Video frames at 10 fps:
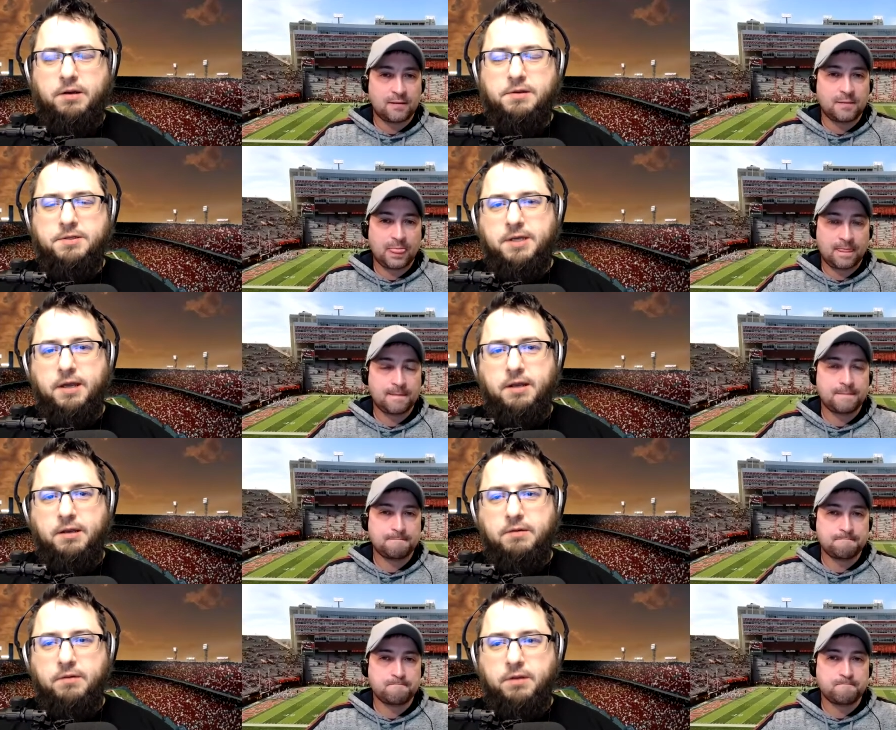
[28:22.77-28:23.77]
Speaker 1: our site,
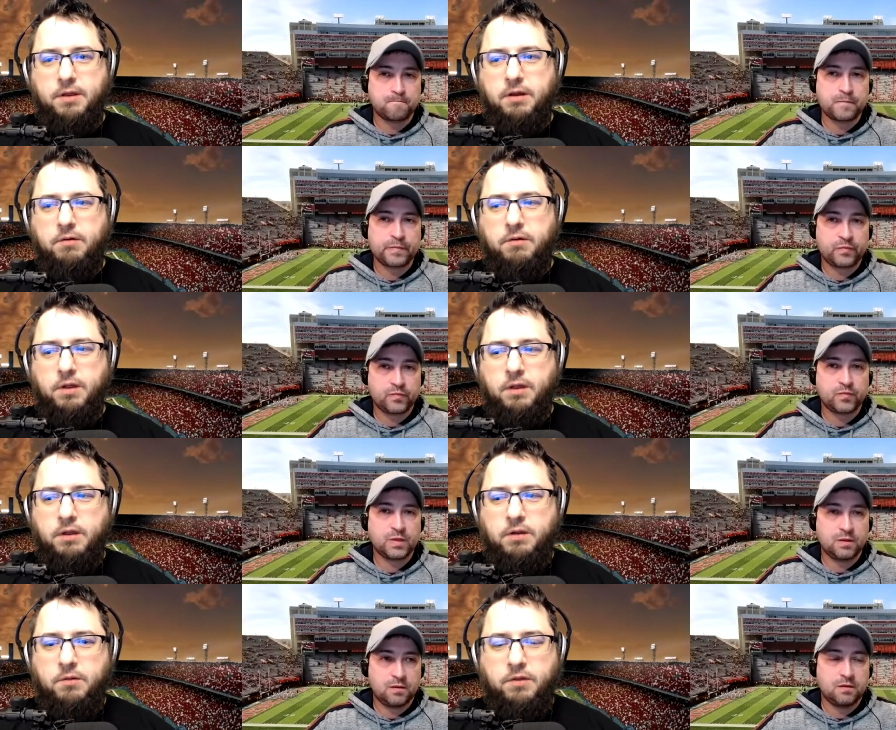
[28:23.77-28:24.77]
you know,
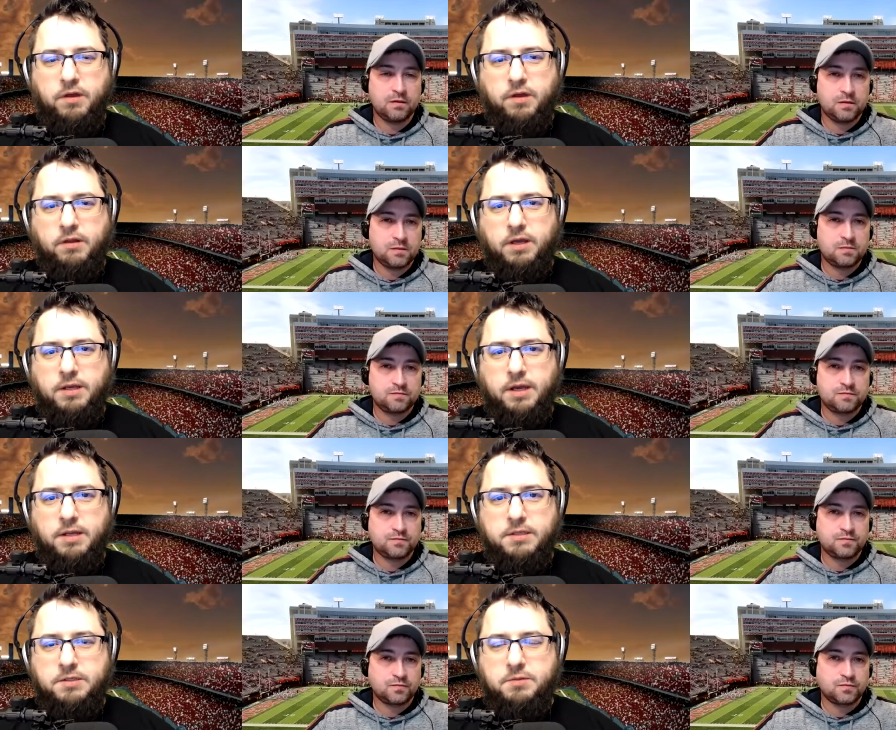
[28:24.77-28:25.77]
with the online
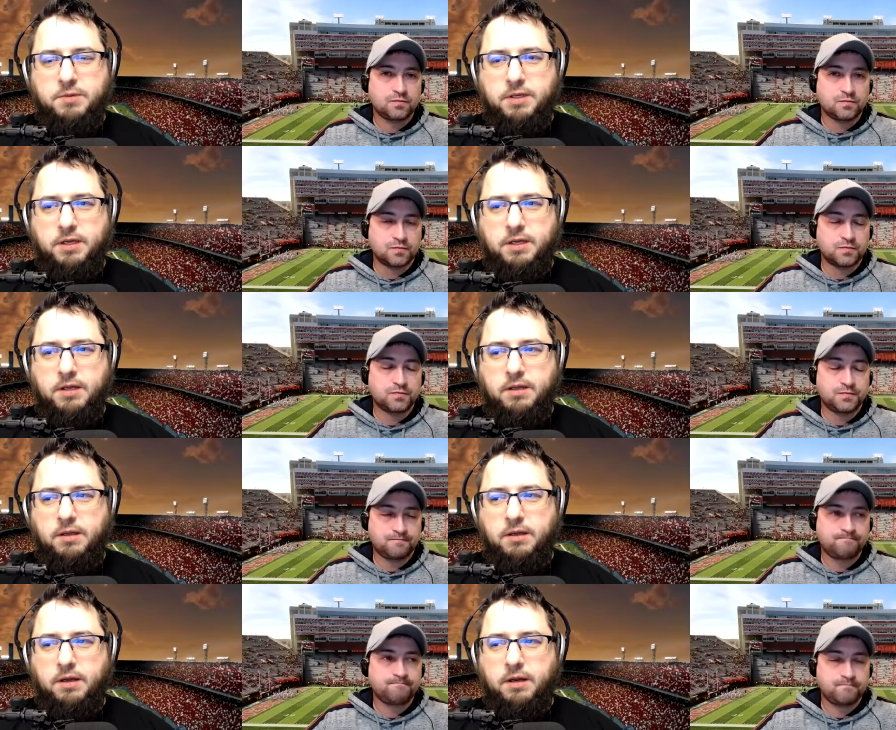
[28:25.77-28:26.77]
dynasties we did. Mm-hmm
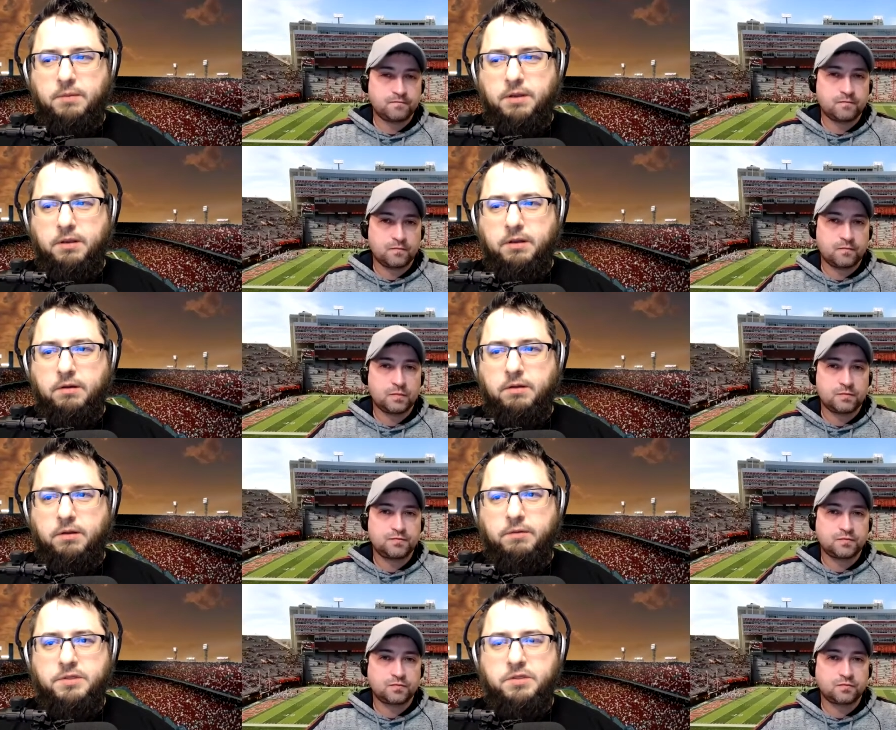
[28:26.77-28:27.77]
um, you know,
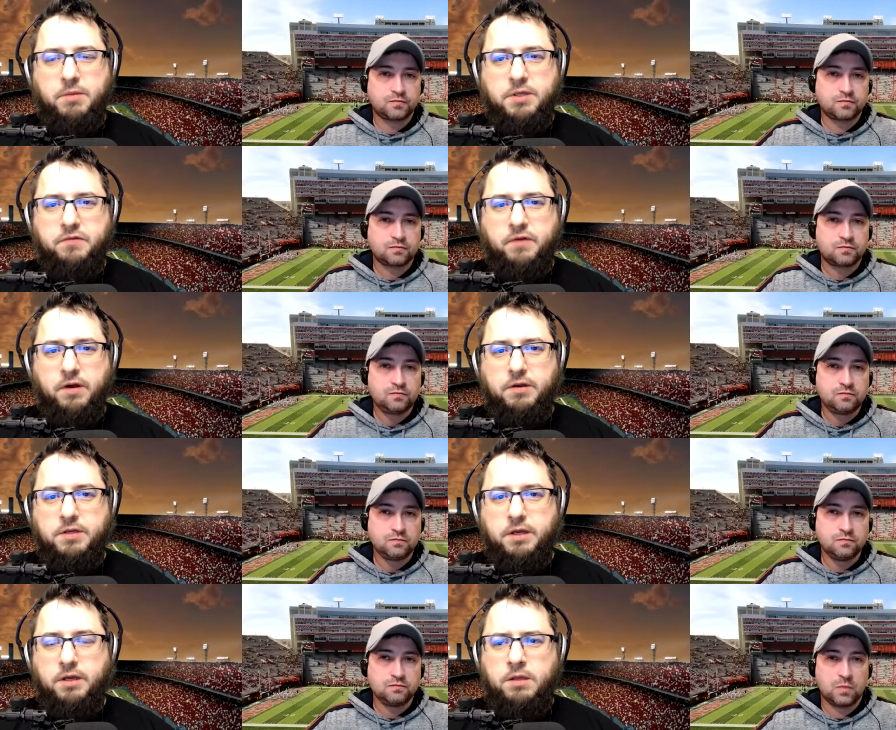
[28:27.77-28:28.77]
they're always so much fun
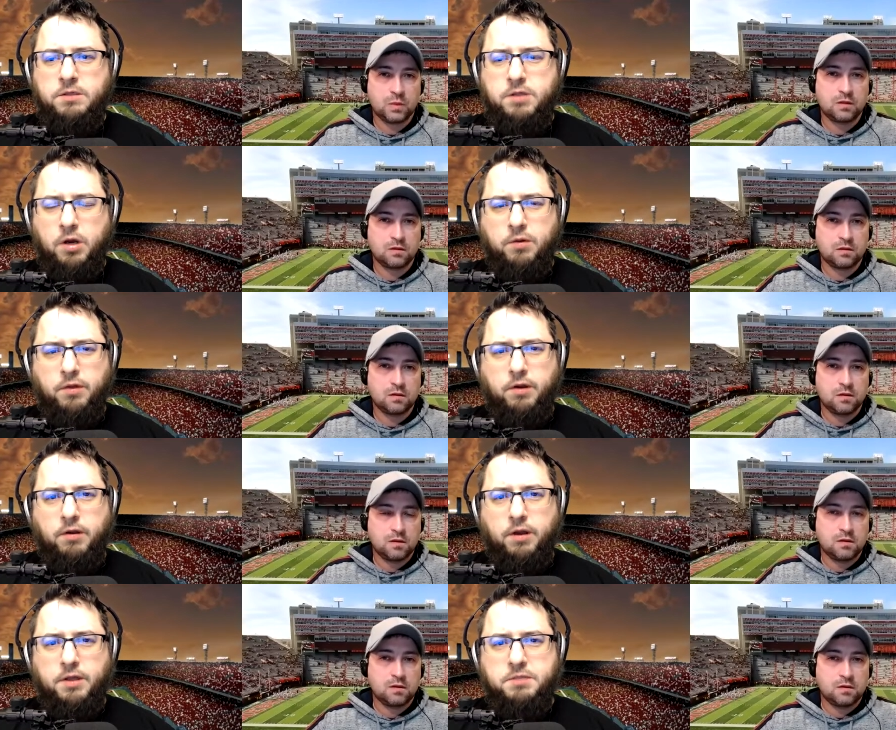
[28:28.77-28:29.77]
to start with a,
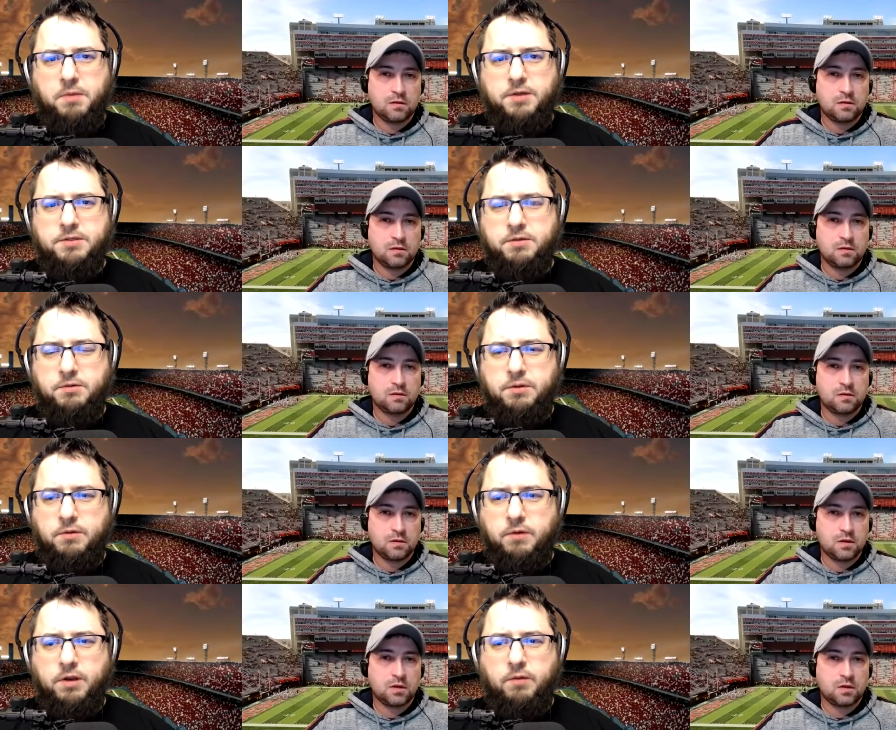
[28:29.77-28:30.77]
a small school and
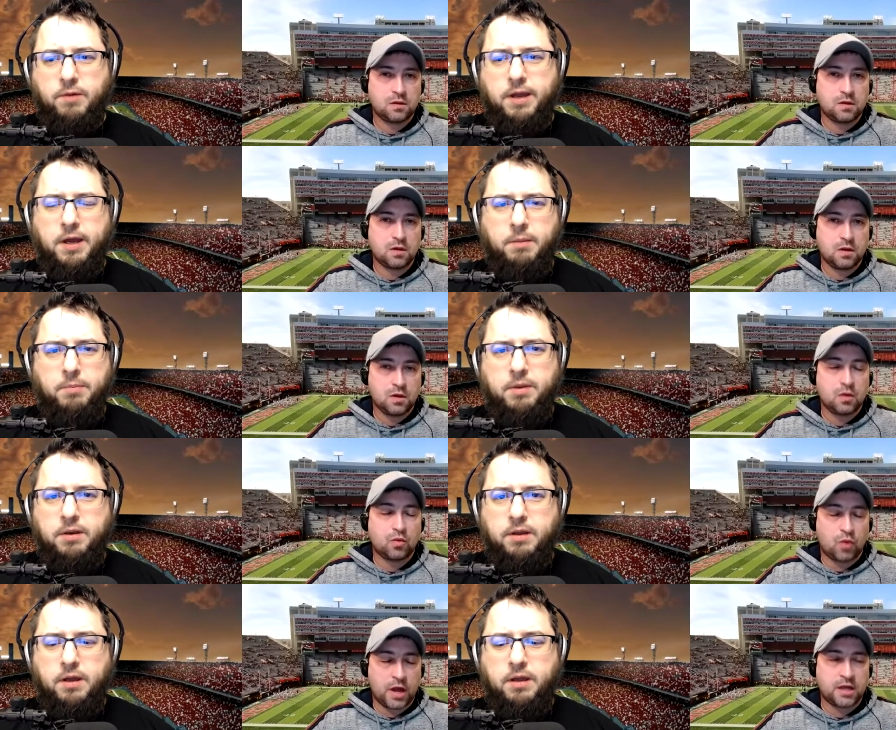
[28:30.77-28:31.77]
work your way up
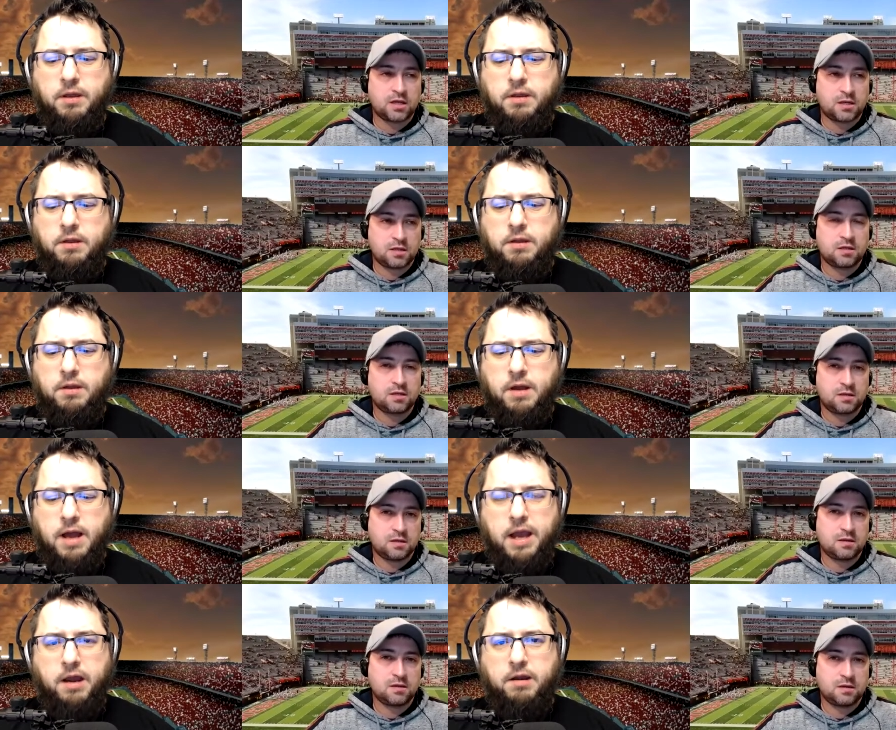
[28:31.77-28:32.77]
and uh, right
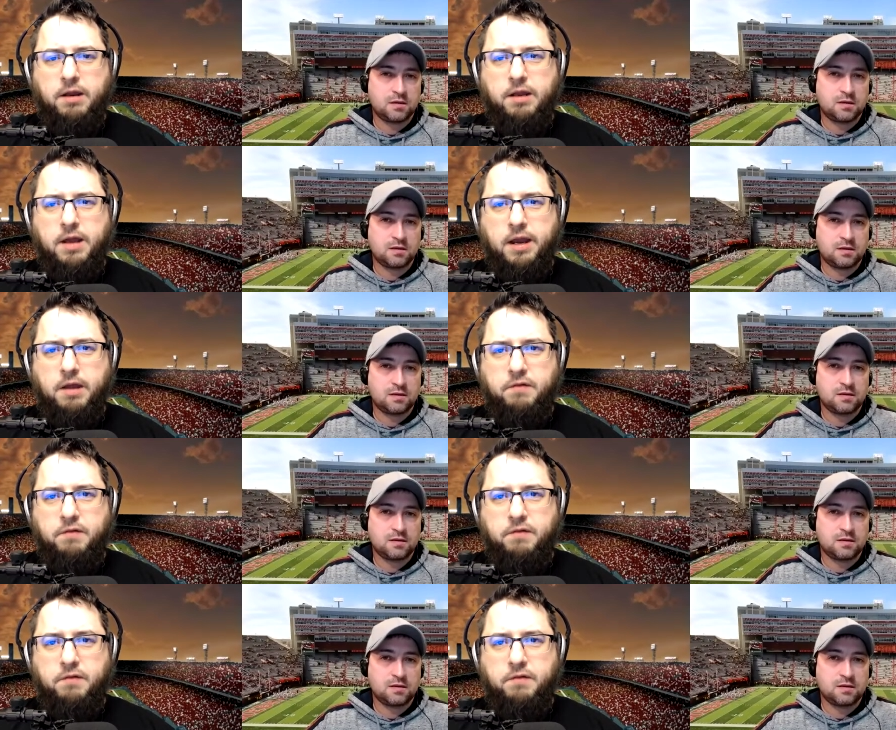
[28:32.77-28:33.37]
hired, getting hired and